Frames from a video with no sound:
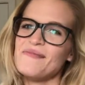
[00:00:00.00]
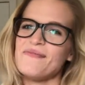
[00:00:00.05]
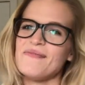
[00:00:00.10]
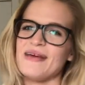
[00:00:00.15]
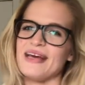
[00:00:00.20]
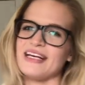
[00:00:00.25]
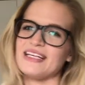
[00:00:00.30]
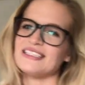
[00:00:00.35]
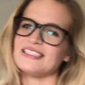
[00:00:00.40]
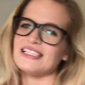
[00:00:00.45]

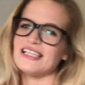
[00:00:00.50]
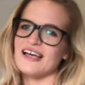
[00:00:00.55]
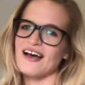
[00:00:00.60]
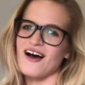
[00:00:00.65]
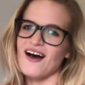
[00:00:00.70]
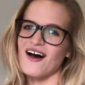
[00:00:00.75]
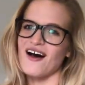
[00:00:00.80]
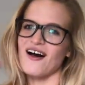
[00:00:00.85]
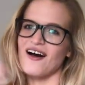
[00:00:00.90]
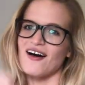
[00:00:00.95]
makes it
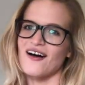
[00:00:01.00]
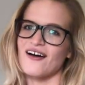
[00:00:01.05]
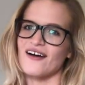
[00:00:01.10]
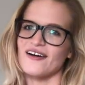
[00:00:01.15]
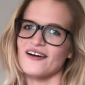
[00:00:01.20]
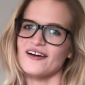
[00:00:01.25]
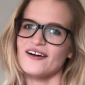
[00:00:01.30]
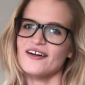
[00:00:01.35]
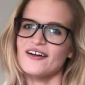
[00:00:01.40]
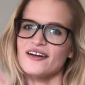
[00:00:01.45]

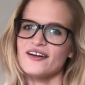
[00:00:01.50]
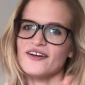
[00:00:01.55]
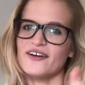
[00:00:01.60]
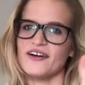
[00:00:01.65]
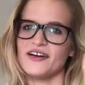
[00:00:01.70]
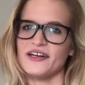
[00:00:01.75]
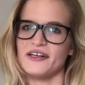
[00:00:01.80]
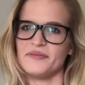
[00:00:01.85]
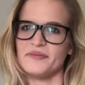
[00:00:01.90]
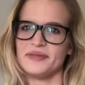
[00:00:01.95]
hard,
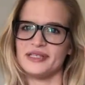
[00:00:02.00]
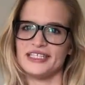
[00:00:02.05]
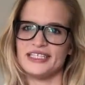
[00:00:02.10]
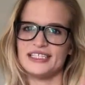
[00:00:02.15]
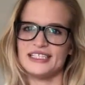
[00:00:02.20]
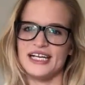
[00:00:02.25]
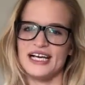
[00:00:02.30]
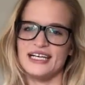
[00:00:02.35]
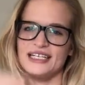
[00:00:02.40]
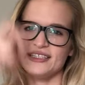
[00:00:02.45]
crooked peace
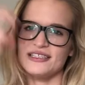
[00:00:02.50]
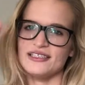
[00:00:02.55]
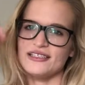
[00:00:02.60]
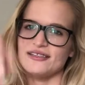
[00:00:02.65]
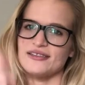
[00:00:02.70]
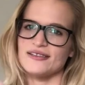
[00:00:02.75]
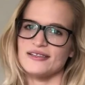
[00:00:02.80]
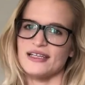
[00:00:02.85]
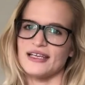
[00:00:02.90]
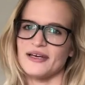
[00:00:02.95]
sign,
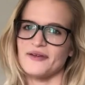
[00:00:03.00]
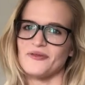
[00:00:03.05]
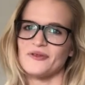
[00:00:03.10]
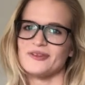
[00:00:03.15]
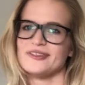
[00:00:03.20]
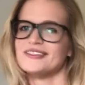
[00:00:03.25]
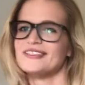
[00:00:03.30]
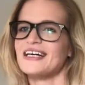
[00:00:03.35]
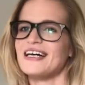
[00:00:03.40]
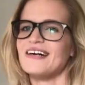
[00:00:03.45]
slam
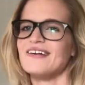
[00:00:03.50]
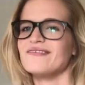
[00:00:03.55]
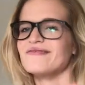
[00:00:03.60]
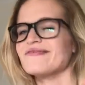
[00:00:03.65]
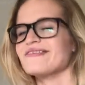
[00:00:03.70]
one down,